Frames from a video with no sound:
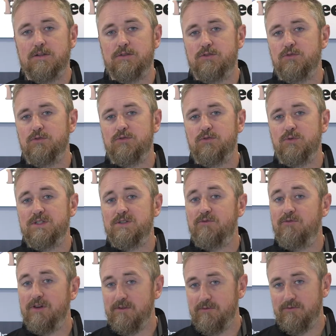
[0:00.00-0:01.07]
Due to its
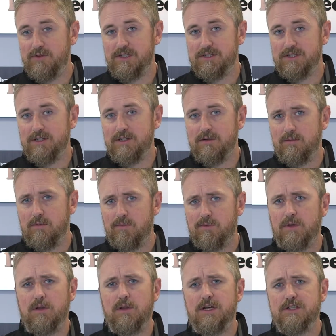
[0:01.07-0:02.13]
vent feature,
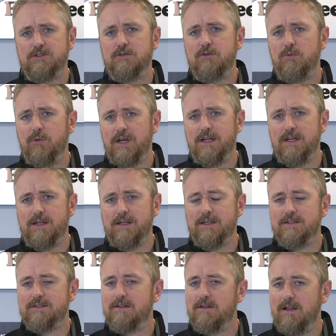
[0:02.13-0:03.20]
the electrical rating
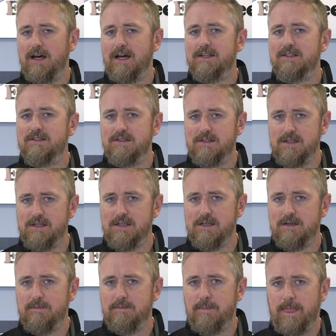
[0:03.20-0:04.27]
is Class
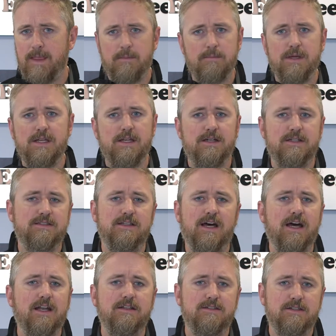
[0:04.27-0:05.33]
C, meaning it's
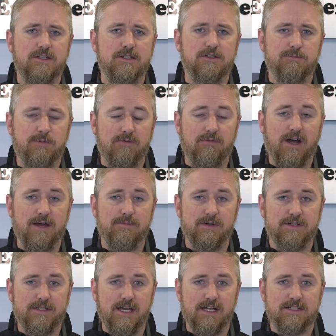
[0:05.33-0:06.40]
not intended to provide
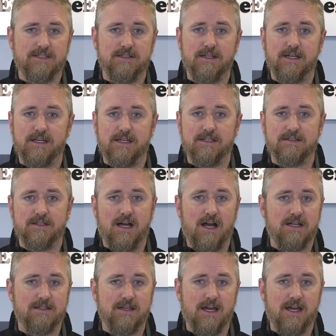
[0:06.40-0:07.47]
protection against
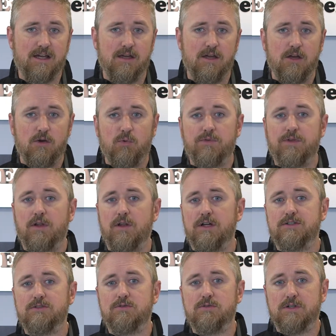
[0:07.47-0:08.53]
contact with
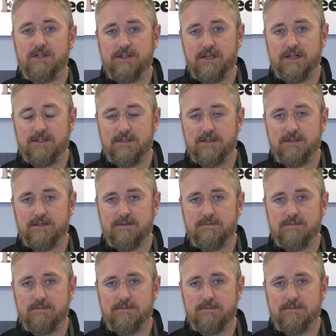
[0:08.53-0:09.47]
electrical conductors.